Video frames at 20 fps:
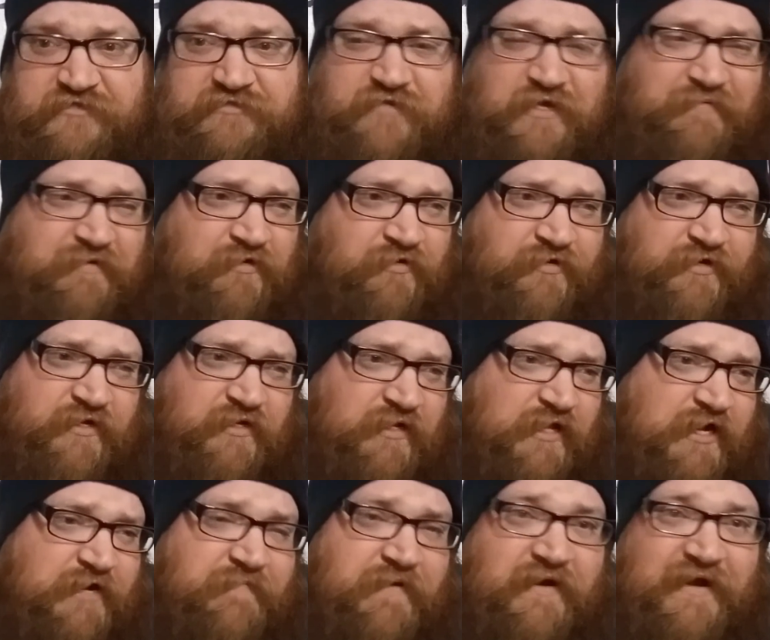so I've been learning a
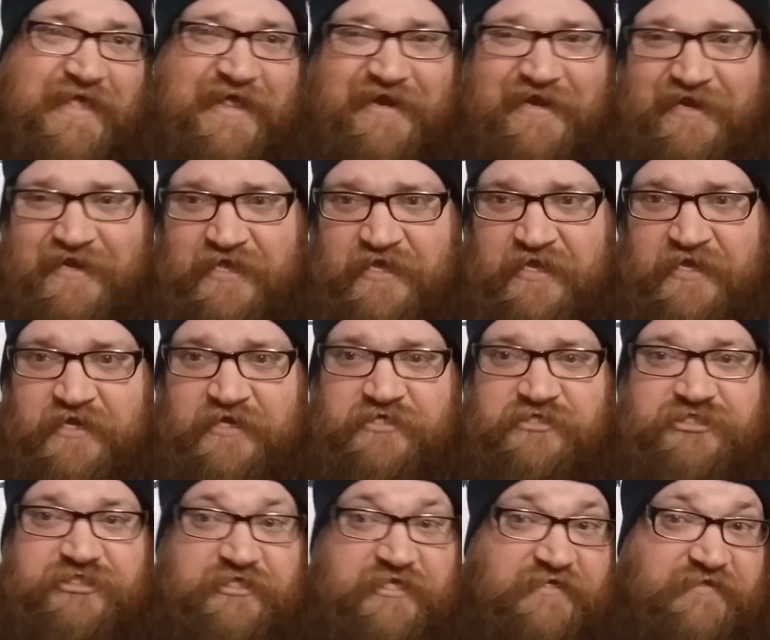lot about editing and
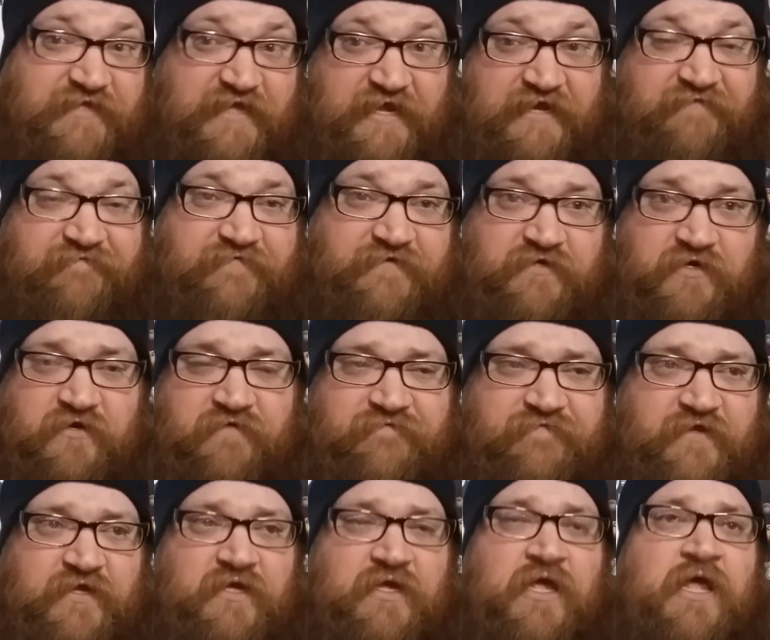shit like that and
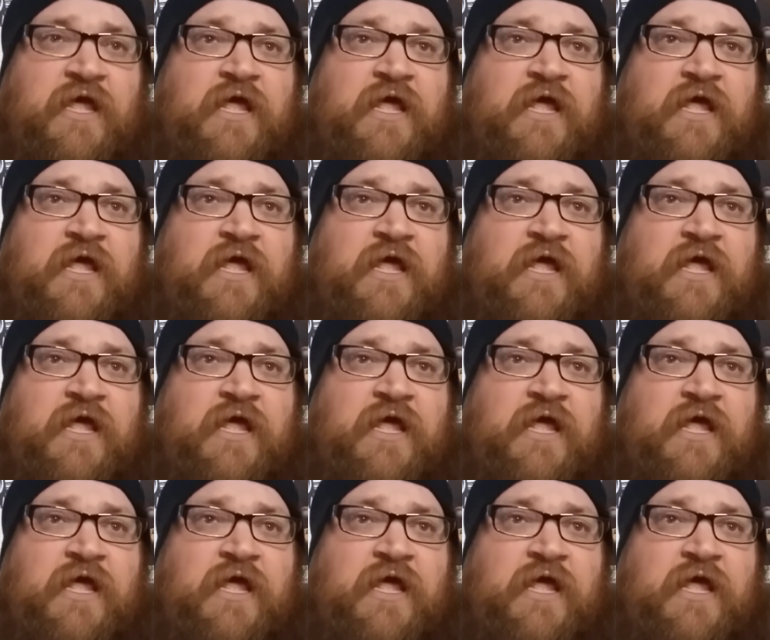photography.